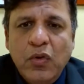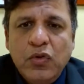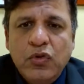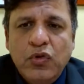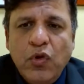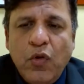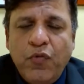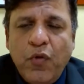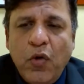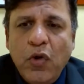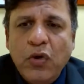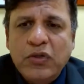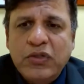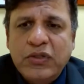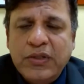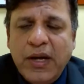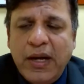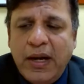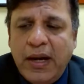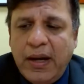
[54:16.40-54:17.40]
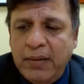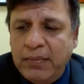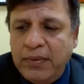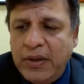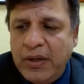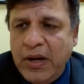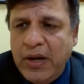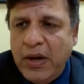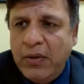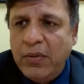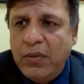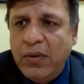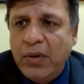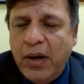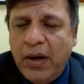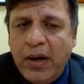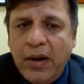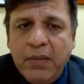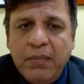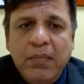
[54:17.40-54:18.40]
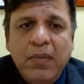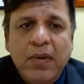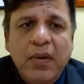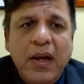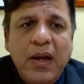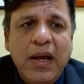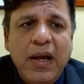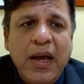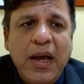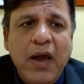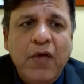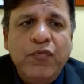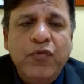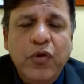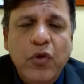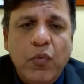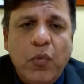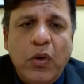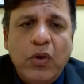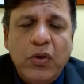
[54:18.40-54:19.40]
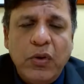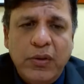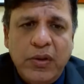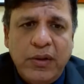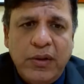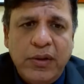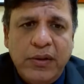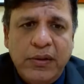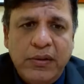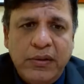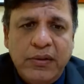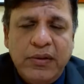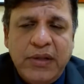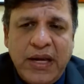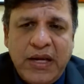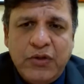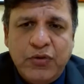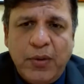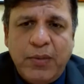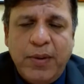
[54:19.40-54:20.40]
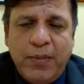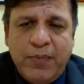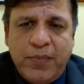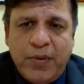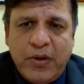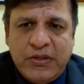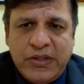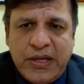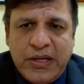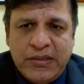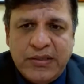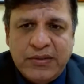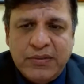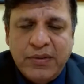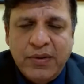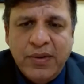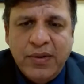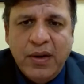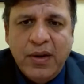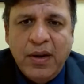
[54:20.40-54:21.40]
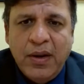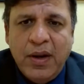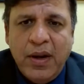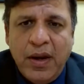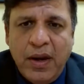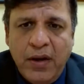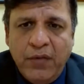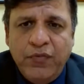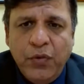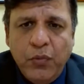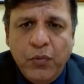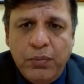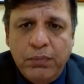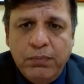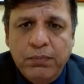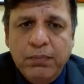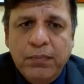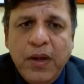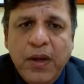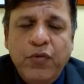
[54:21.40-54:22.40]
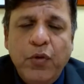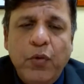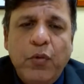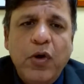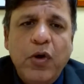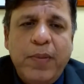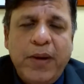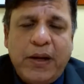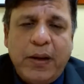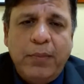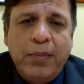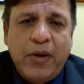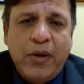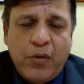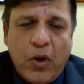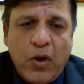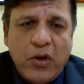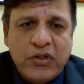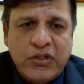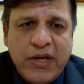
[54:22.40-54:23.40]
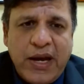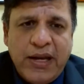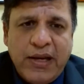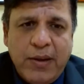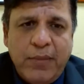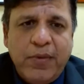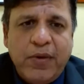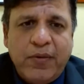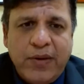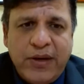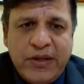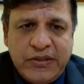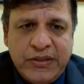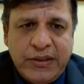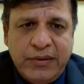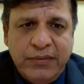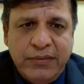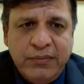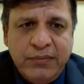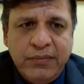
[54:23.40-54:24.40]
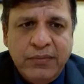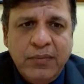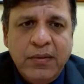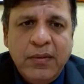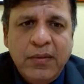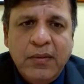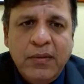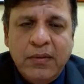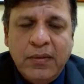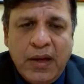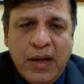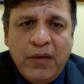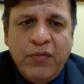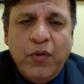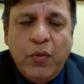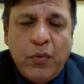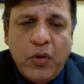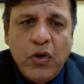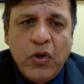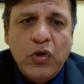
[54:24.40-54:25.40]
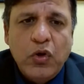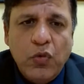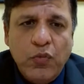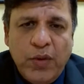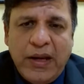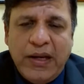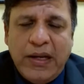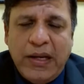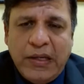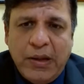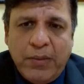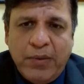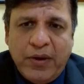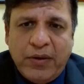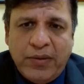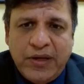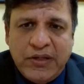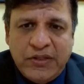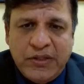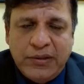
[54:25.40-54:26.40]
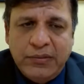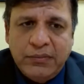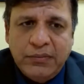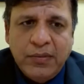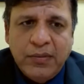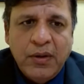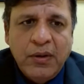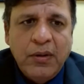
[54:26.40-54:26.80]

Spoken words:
So folks, if you want to learn the H1B process, if you want to become a rock star in immigration, if you want to do well in immigration,